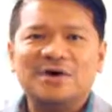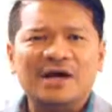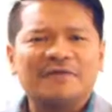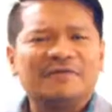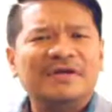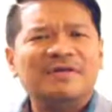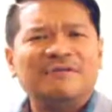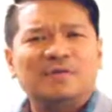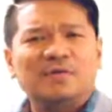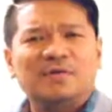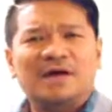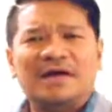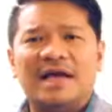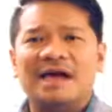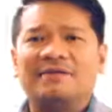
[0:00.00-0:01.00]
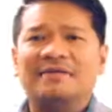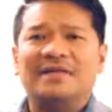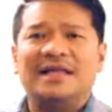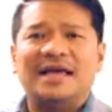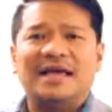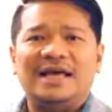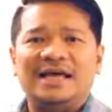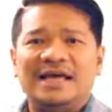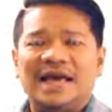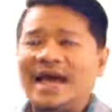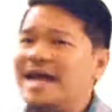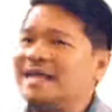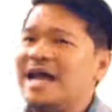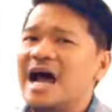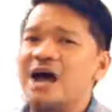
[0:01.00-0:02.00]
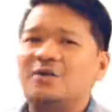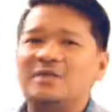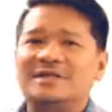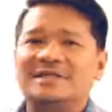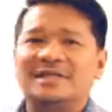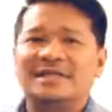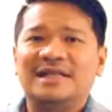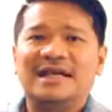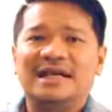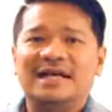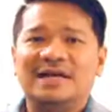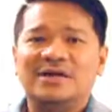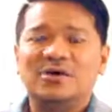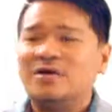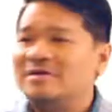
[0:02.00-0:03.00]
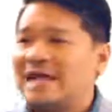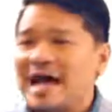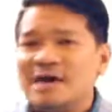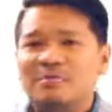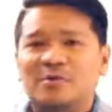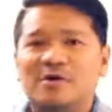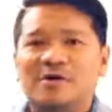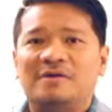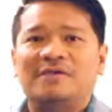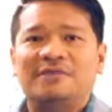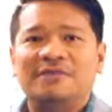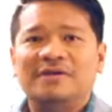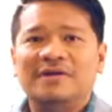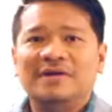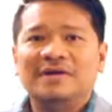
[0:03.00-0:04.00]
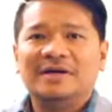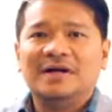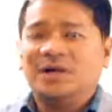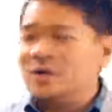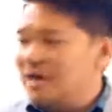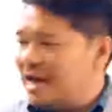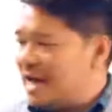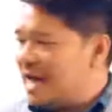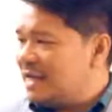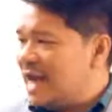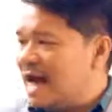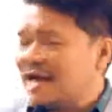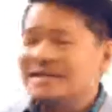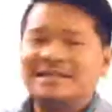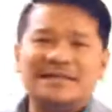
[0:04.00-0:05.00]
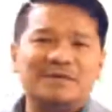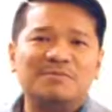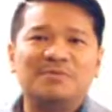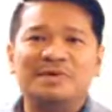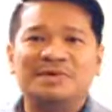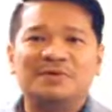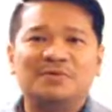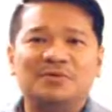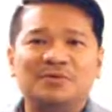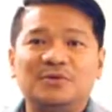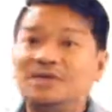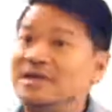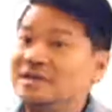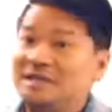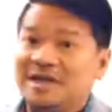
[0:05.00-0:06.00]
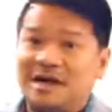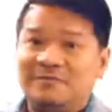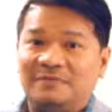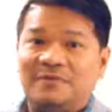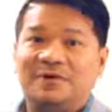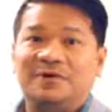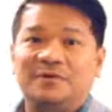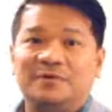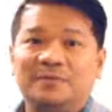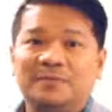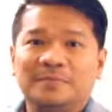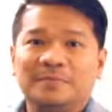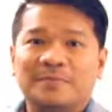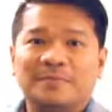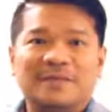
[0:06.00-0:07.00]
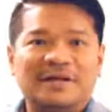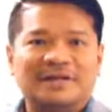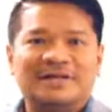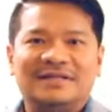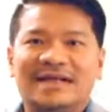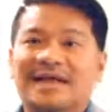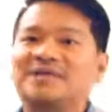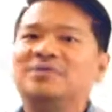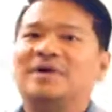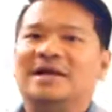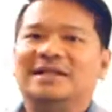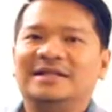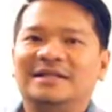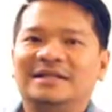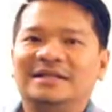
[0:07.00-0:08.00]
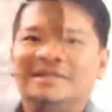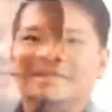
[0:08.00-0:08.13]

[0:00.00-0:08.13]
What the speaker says: You know, even if you work every day, 8 hours a day, no time off, you cannot hire someone to do the job for you. But guess what?